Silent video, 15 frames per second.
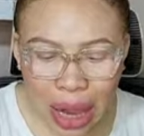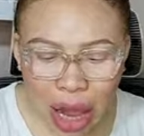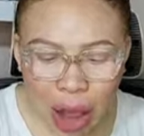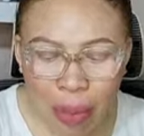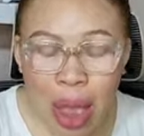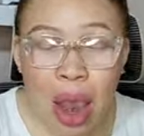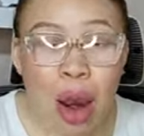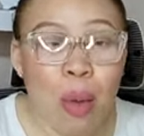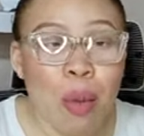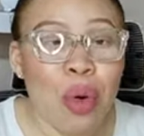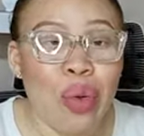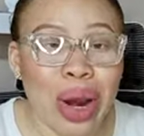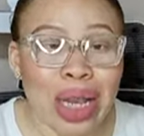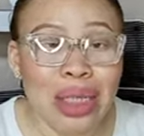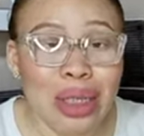name.
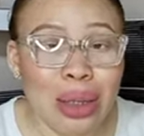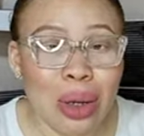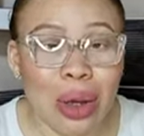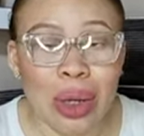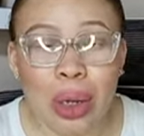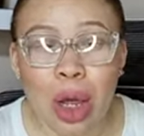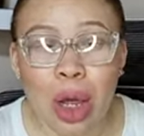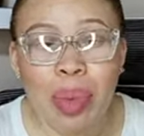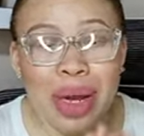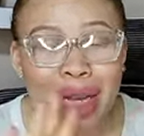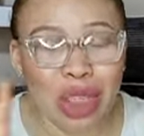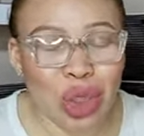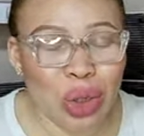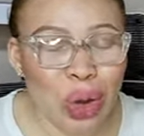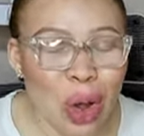Praise the Lord. The Lord
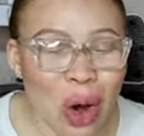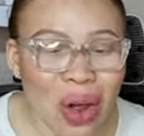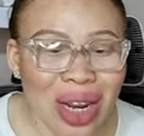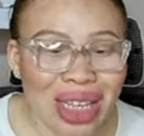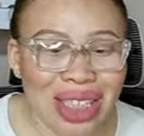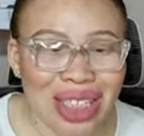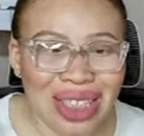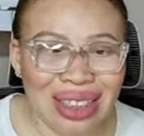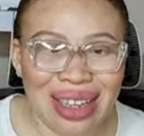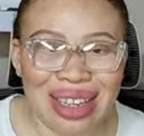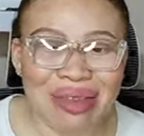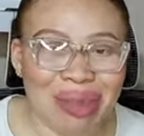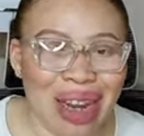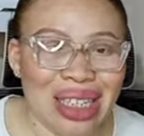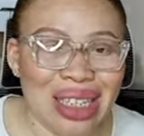bless you all in Jesus'
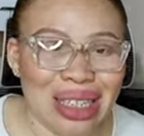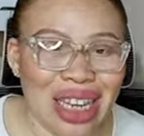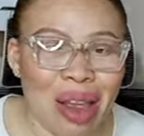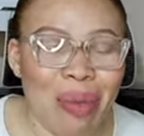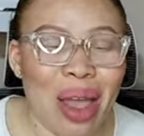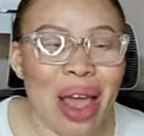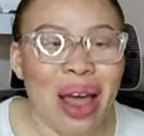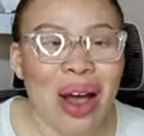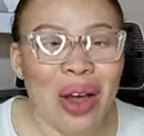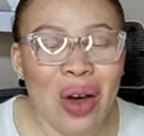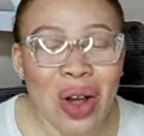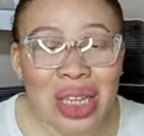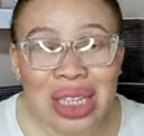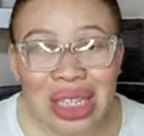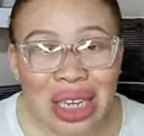mighty name.
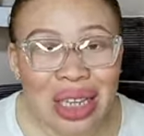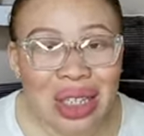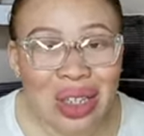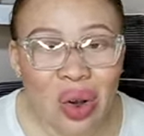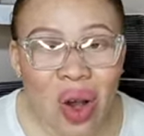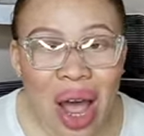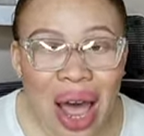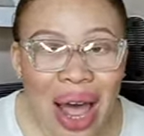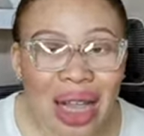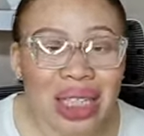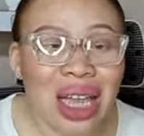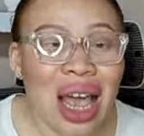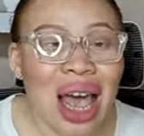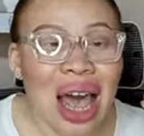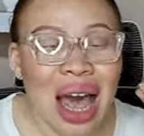God sees your
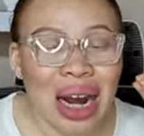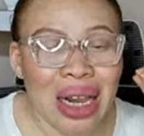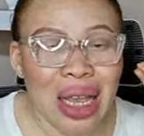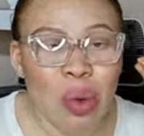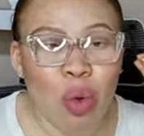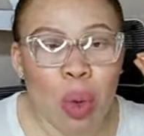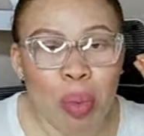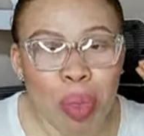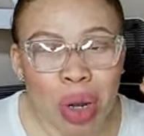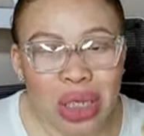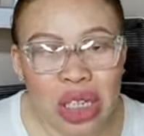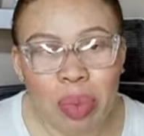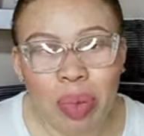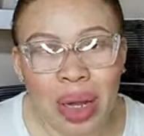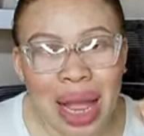heart and He will
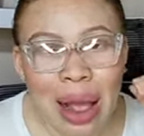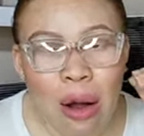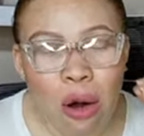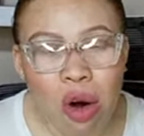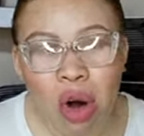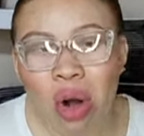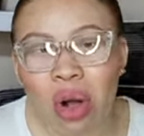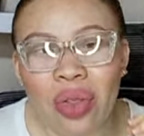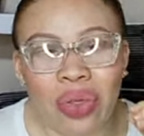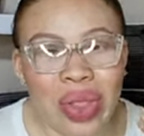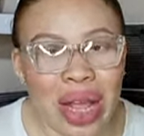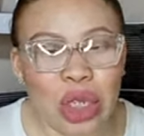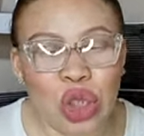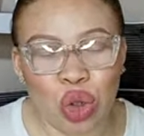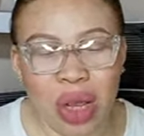multiply all
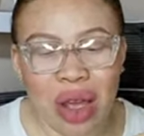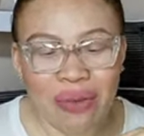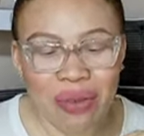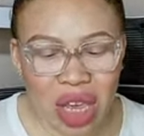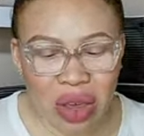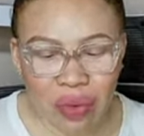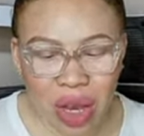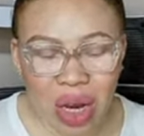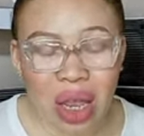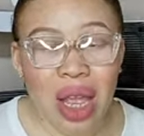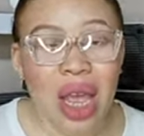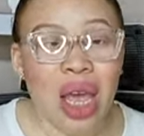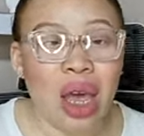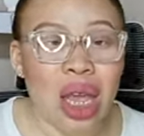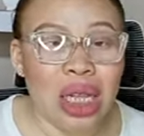that you have
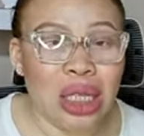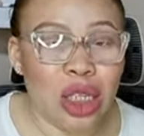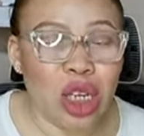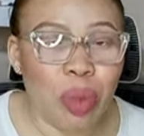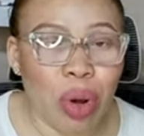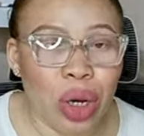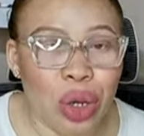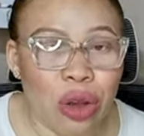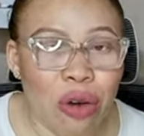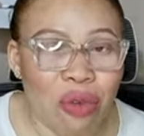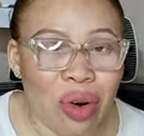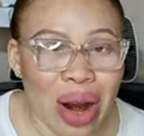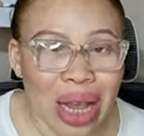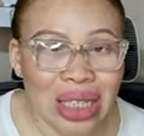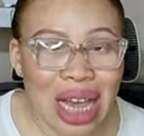given into the body of
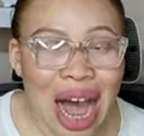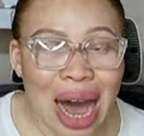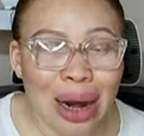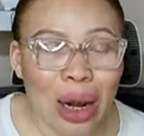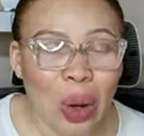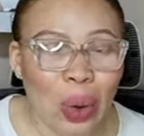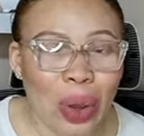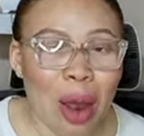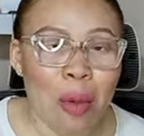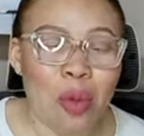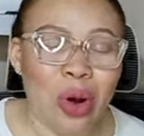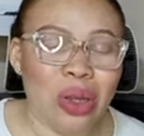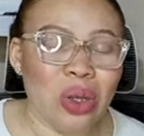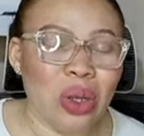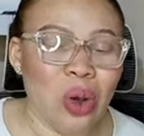Christ. Hallelujah.
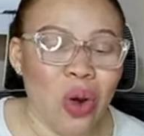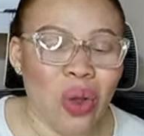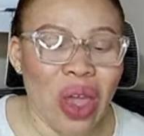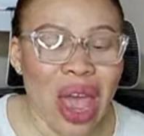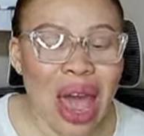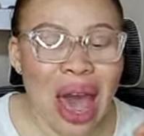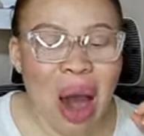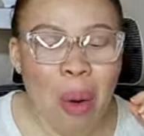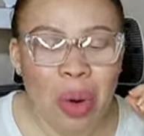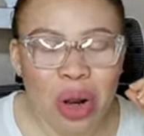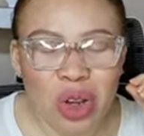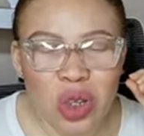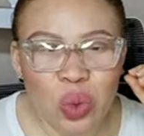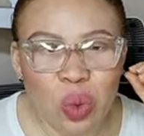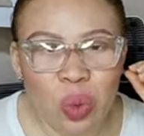Praise the Lord. I want
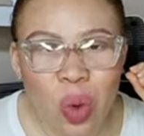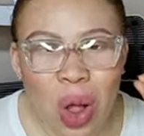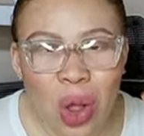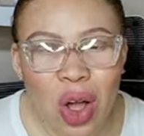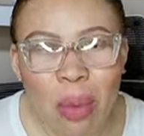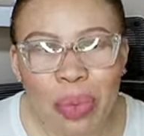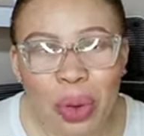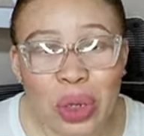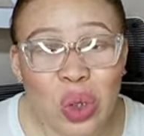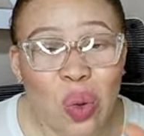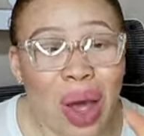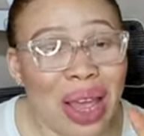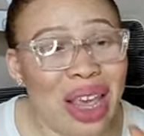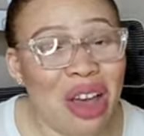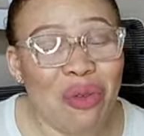to just welcome those who
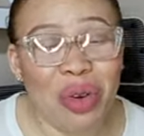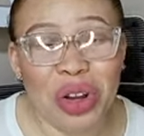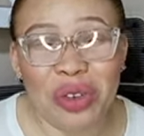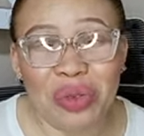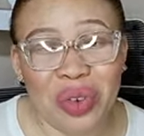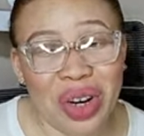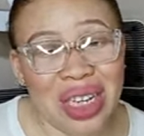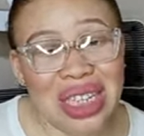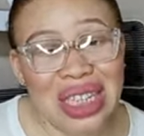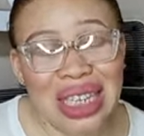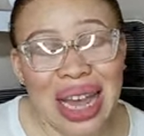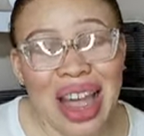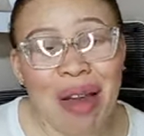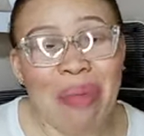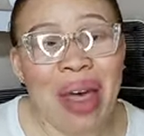are here for the first
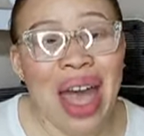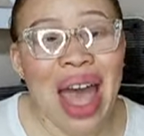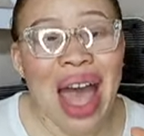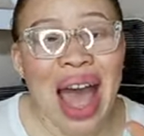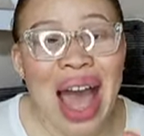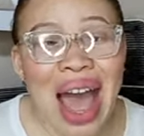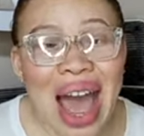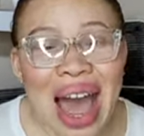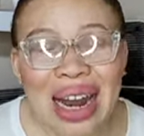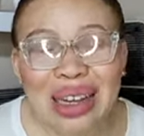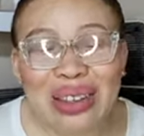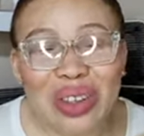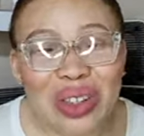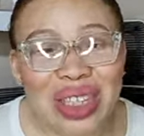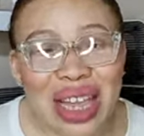time
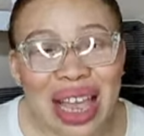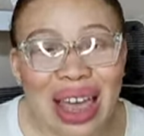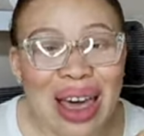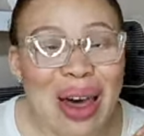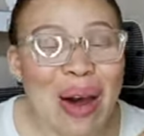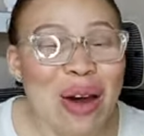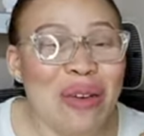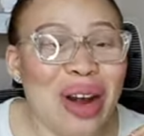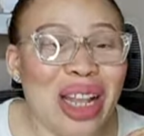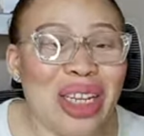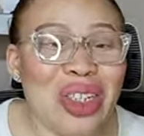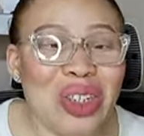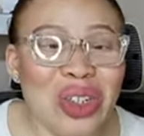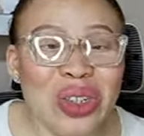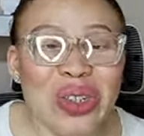and just
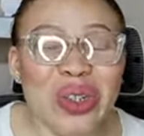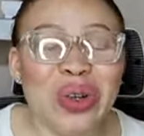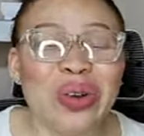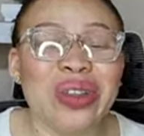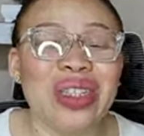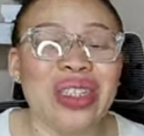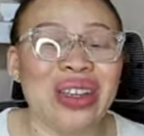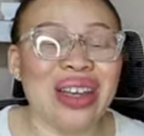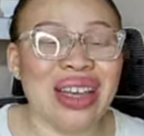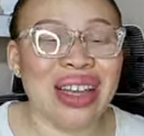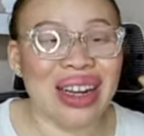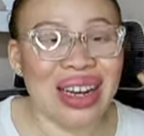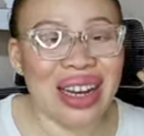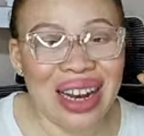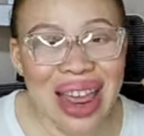encourage you to
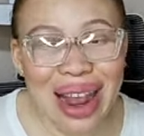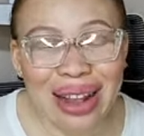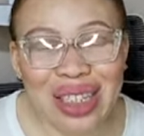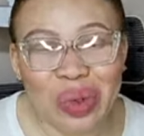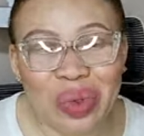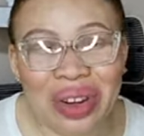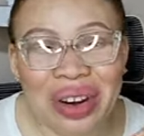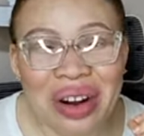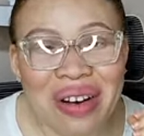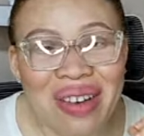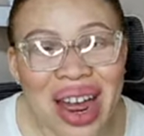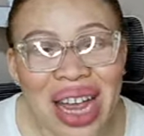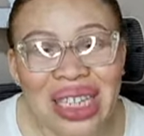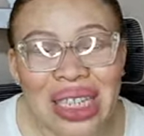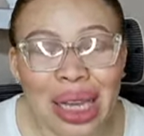connect with
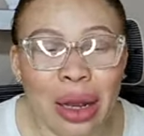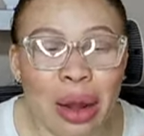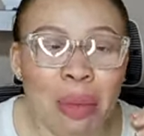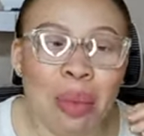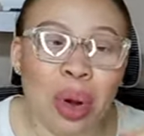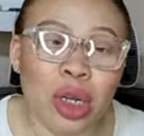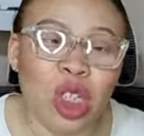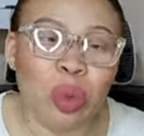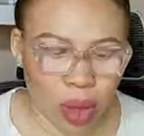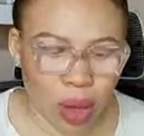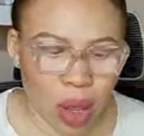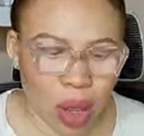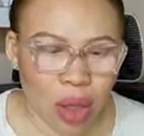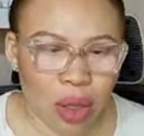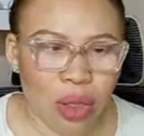Christ in much.
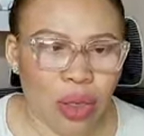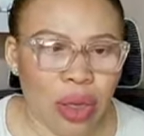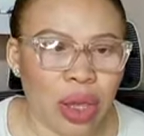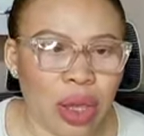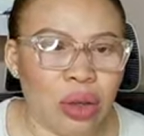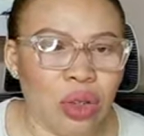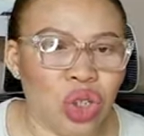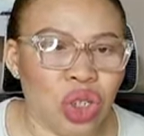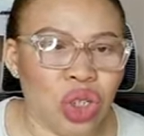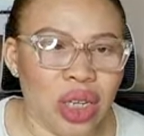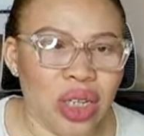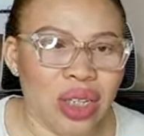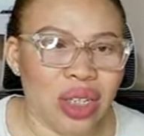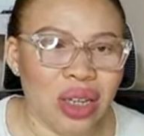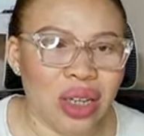Thank you,
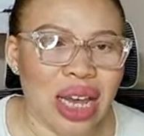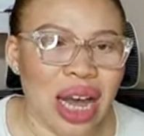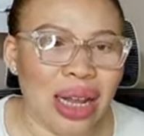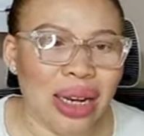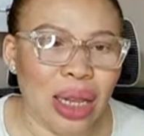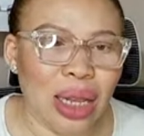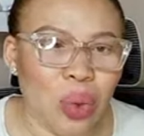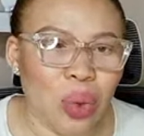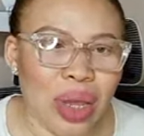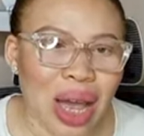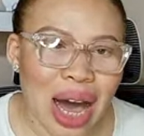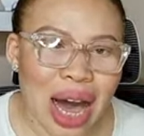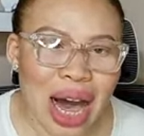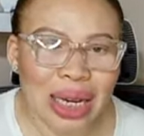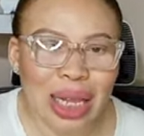Jesus.
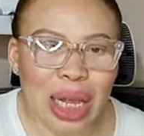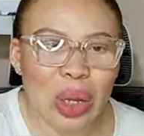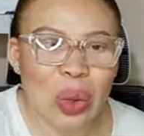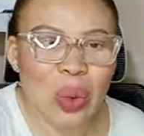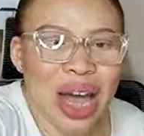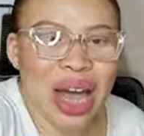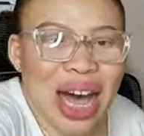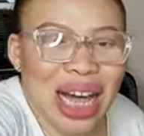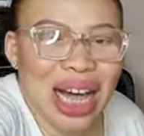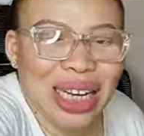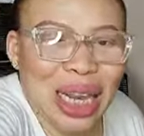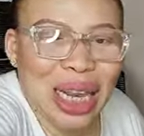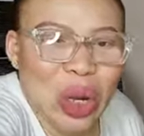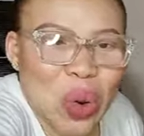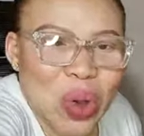Hallelujah. Hallelujah.
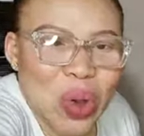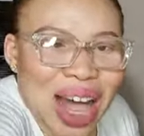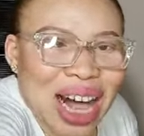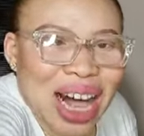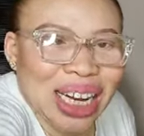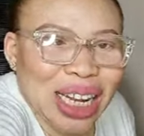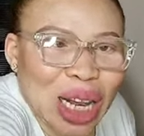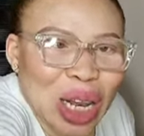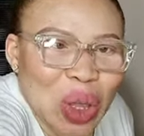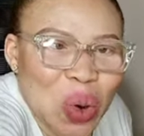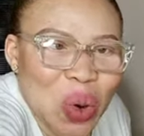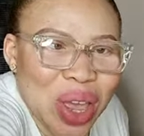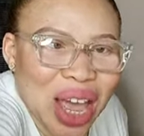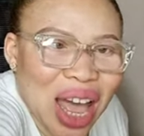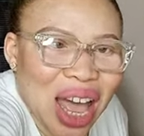Hallelujah.
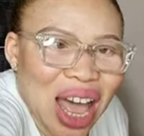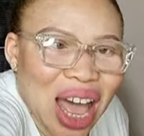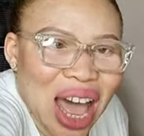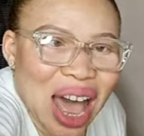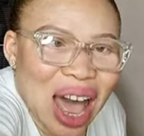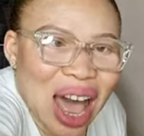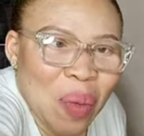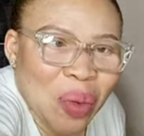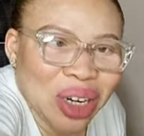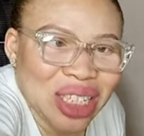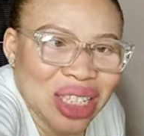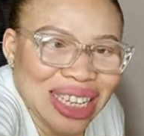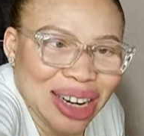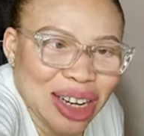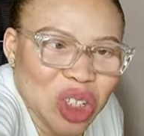Hallelujah. I
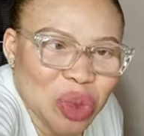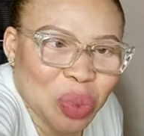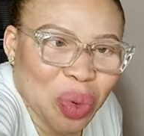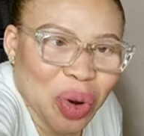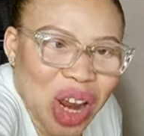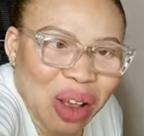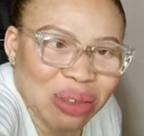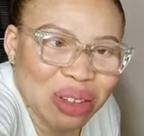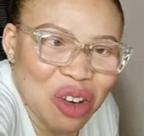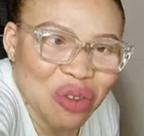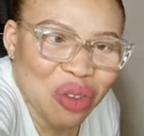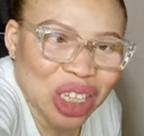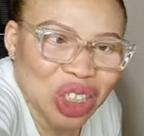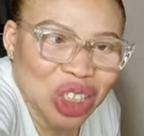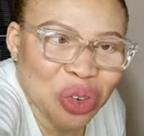want to say this prayer of
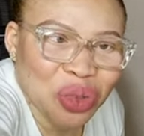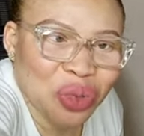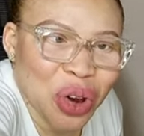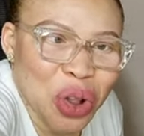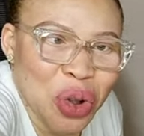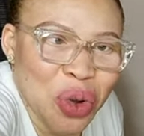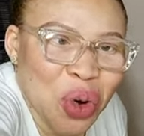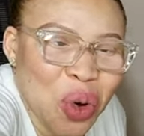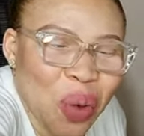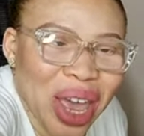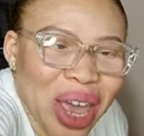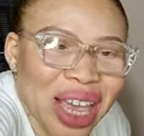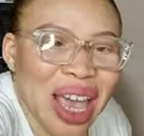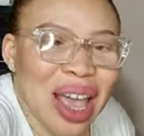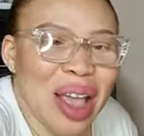salvation real
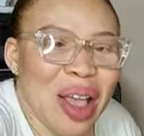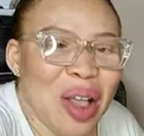quick